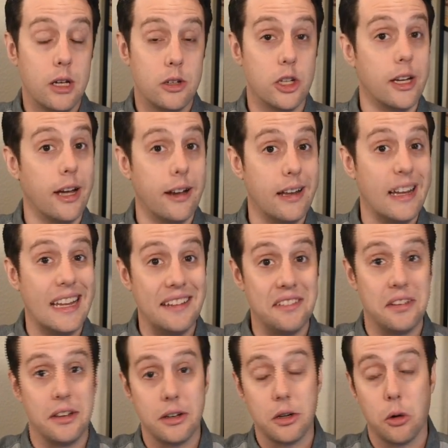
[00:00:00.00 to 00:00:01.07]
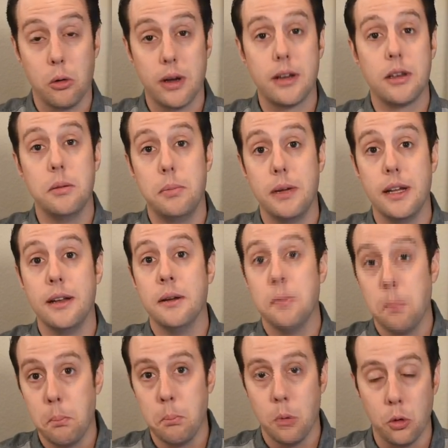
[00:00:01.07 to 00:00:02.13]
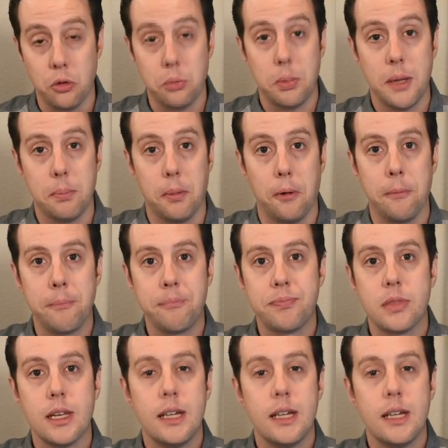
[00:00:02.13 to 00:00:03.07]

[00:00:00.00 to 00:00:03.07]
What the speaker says: which again isn't going to be most people.